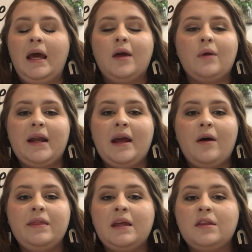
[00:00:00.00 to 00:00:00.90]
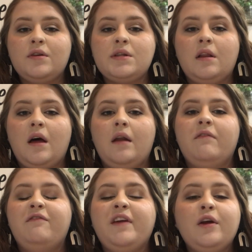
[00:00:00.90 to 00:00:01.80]
And right now, I think there's a lot
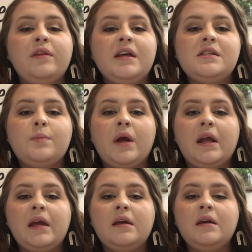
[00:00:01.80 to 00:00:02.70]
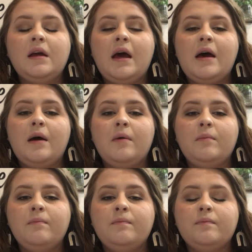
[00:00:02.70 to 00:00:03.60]
of fear that's spreading
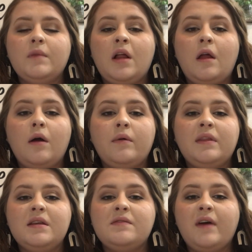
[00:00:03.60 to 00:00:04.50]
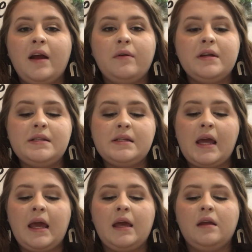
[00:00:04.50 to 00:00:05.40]
along with this virus,
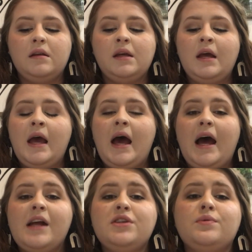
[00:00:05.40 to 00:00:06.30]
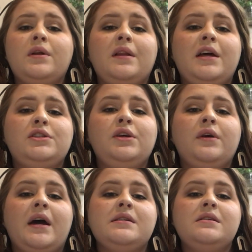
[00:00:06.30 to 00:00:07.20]
and I just want to let you
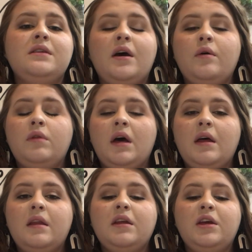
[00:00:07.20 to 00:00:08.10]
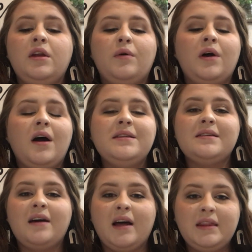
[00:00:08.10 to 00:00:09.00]
guys know that, you know,
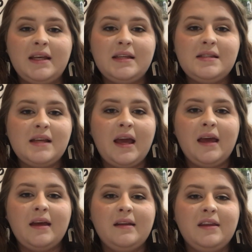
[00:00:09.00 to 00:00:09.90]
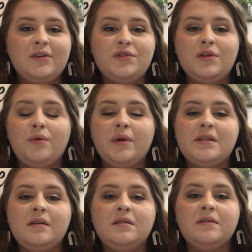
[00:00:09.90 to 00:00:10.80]
God's got this, and there's no
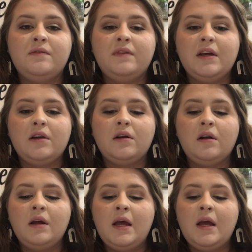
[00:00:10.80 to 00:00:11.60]
reason to fear